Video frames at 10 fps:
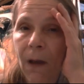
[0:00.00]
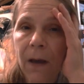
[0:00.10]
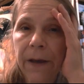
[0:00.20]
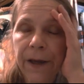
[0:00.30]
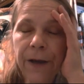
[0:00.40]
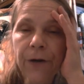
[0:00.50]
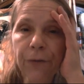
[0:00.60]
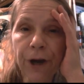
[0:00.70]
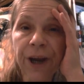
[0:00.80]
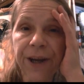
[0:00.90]
He
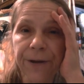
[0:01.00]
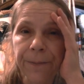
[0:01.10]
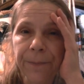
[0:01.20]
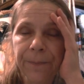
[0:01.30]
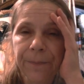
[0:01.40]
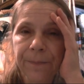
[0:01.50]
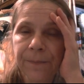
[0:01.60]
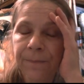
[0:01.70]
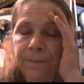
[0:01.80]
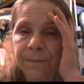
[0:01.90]
agreed.
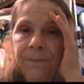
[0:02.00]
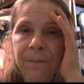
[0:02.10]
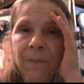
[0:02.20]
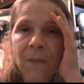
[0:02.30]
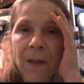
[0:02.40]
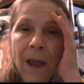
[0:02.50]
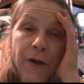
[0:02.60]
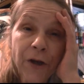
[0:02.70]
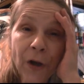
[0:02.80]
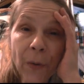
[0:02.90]
And
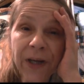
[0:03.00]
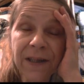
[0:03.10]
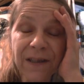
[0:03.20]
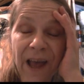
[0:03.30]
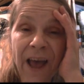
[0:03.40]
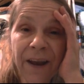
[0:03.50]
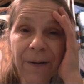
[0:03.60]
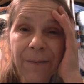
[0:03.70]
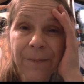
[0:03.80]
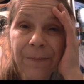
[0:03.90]
you know what he said?
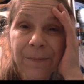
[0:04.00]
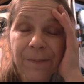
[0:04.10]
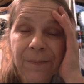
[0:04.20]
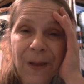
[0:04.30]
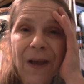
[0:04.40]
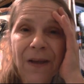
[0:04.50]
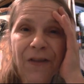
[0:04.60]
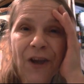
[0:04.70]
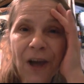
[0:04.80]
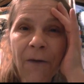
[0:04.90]

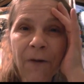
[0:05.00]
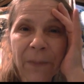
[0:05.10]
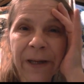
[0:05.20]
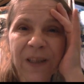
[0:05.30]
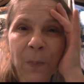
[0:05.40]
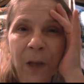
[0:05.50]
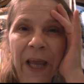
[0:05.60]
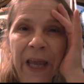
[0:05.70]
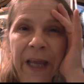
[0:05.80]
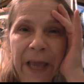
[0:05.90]
The government is
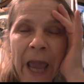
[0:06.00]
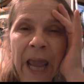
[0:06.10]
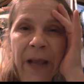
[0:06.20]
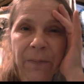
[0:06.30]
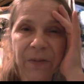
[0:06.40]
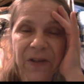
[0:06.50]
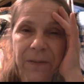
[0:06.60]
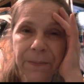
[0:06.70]
playing games.